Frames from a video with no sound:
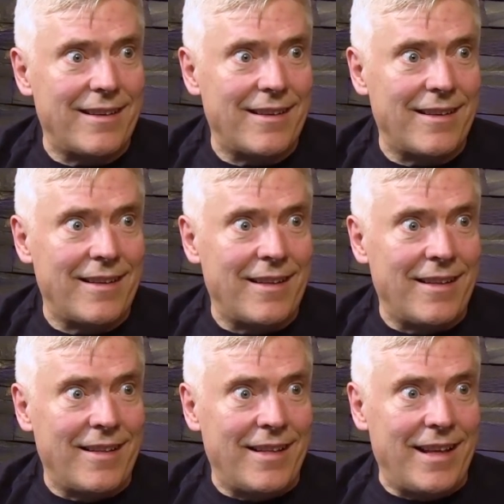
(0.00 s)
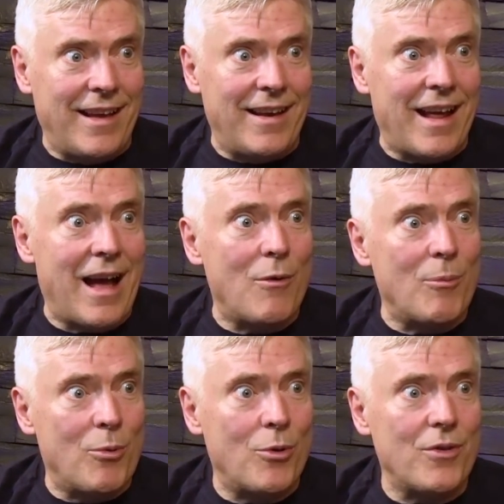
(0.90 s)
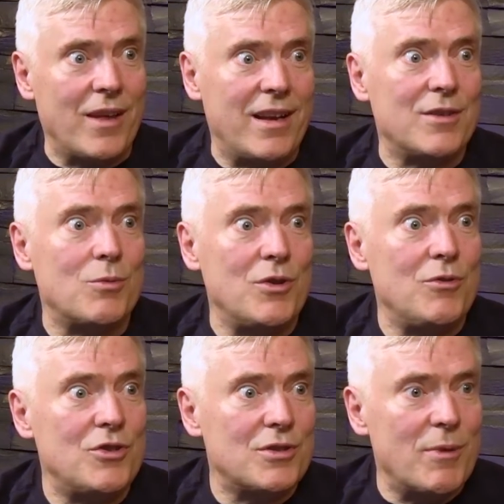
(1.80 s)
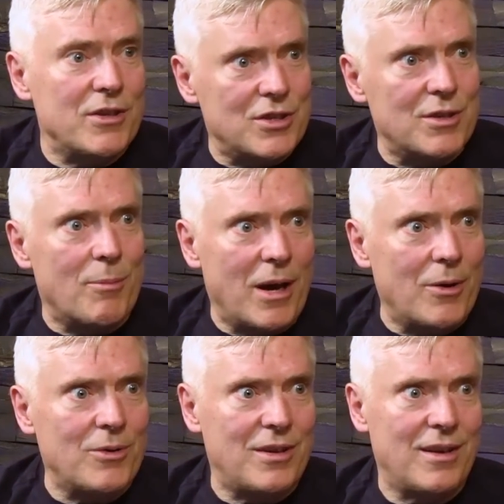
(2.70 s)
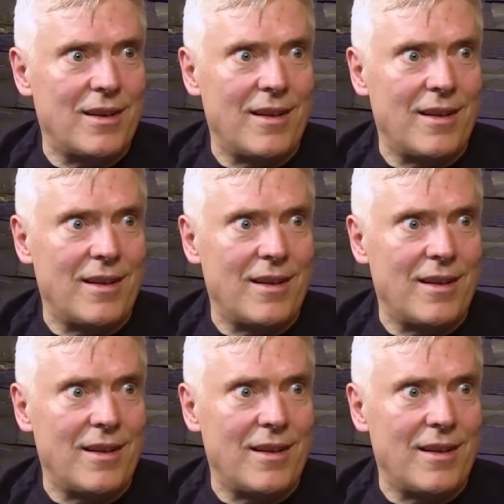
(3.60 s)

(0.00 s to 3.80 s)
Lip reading: And how important that is when you just mentioned about